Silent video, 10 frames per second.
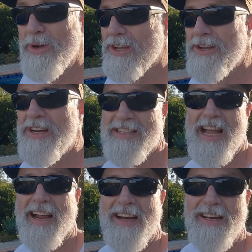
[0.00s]
what good is
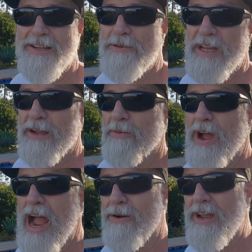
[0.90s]
that gonna do me?
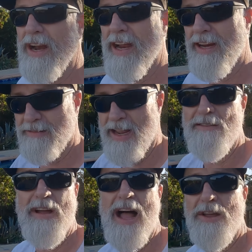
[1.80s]
How can I
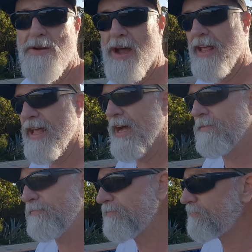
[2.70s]
get value out of
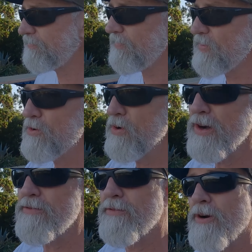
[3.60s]
that?
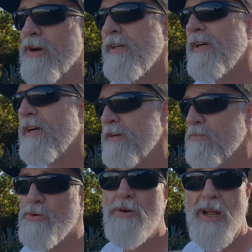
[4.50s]
Well, for
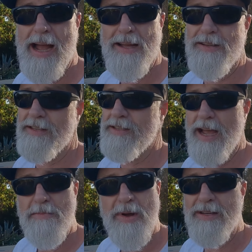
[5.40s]
pool guys, it's
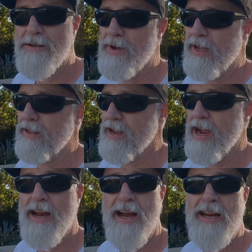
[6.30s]
10 bucks a month,
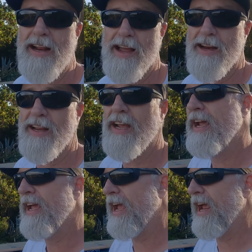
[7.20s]
$9.99,
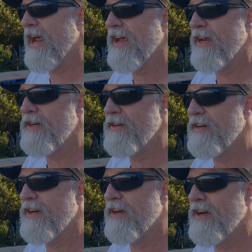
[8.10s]

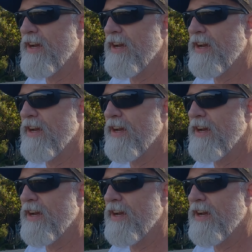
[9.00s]
and